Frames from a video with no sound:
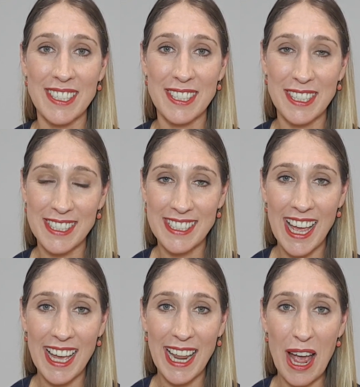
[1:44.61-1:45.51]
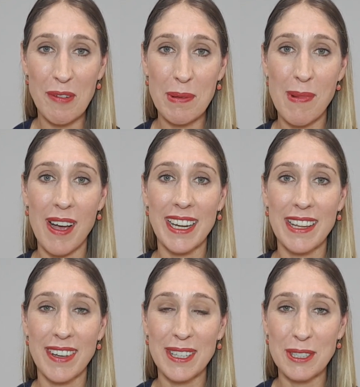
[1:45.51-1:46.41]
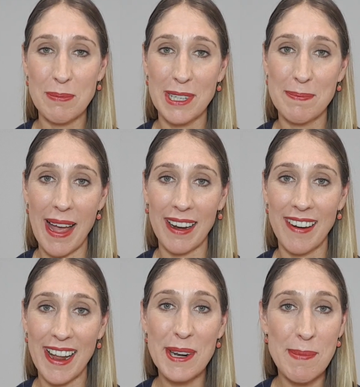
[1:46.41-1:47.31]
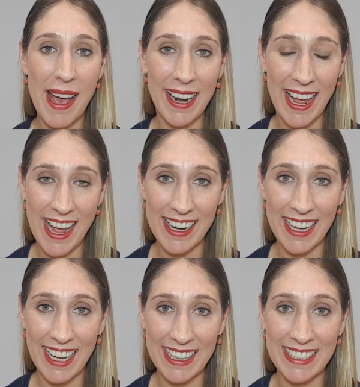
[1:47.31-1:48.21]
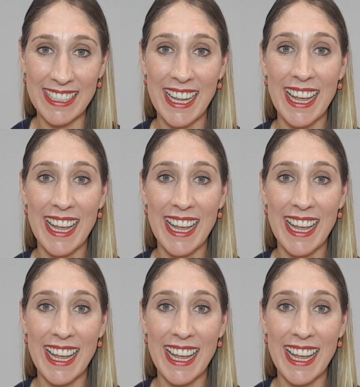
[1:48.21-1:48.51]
So to start out, we might give a little bit of background about how Helen